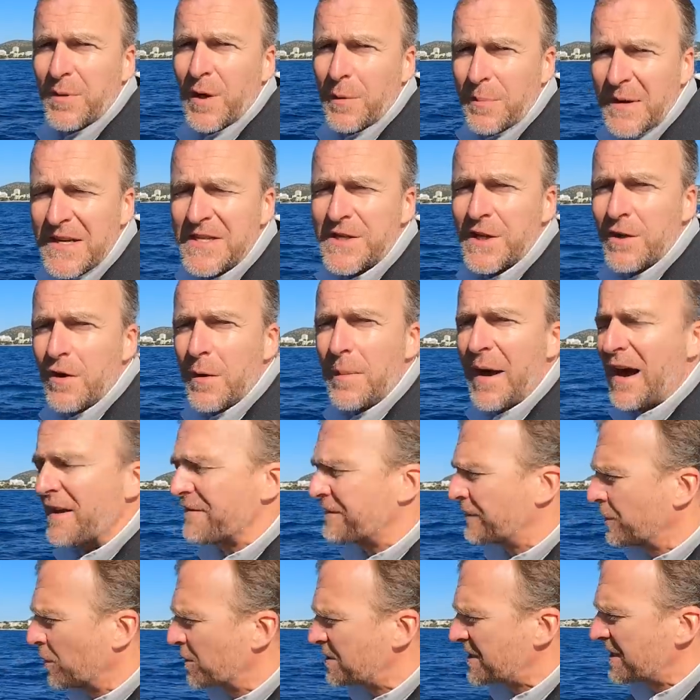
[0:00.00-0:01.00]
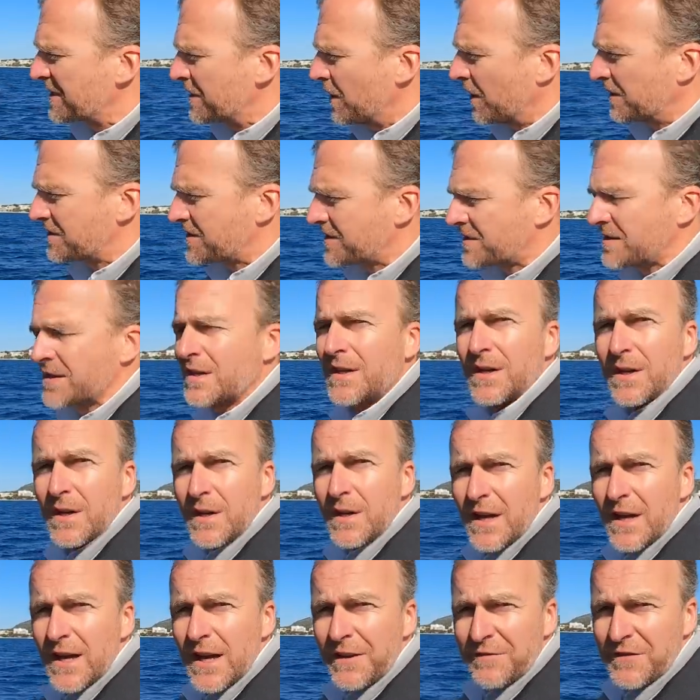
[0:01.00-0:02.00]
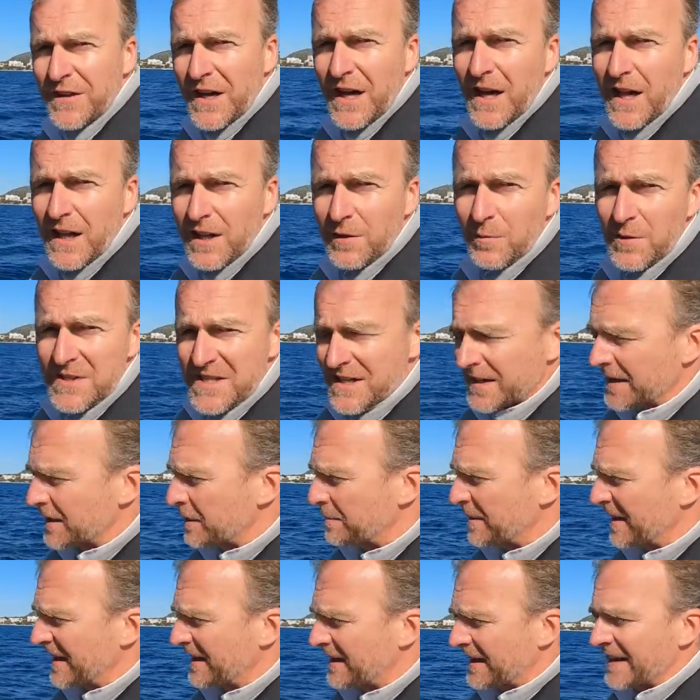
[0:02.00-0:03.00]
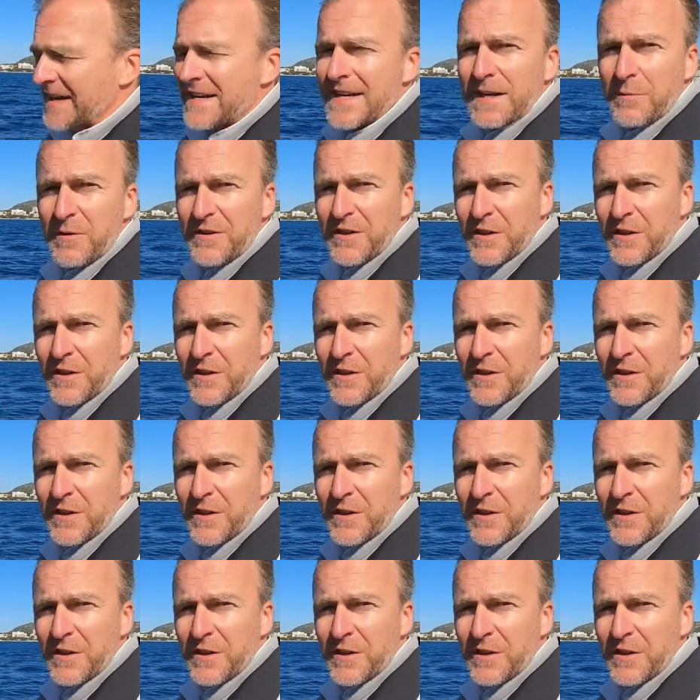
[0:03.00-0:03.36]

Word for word: probably do about 40 knots if the hull was a little bit cleaner.